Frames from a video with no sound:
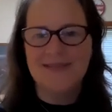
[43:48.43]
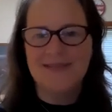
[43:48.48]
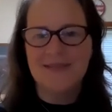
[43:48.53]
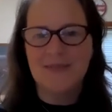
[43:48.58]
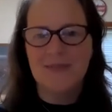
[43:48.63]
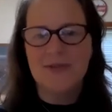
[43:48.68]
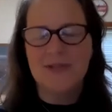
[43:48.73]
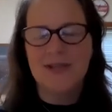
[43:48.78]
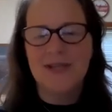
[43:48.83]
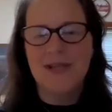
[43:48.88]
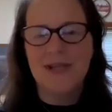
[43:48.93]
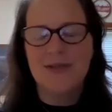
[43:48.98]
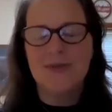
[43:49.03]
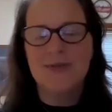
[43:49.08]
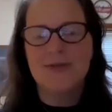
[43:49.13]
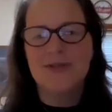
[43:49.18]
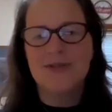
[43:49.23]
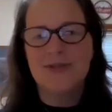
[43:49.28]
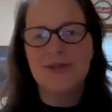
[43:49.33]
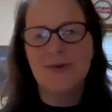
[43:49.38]
Appreciate you
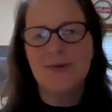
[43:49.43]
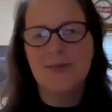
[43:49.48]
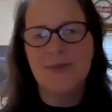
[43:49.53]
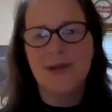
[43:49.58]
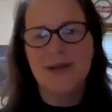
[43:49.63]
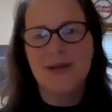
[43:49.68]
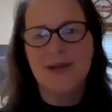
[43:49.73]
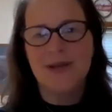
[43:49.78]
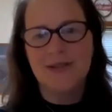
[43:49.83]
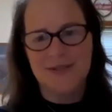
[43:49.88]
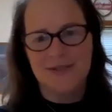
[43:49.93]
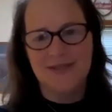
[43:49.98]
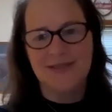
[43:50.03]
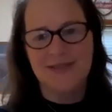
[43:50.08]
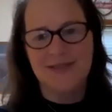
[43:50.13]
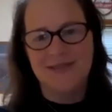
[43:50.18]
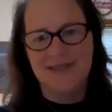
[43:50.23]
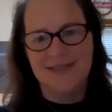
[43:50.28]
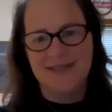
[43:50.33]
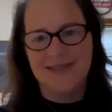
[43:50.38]
so
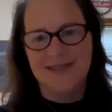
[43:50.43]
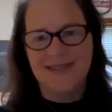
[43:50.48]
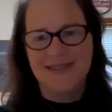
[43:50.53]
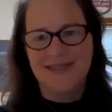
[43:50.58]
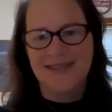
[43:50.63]
much.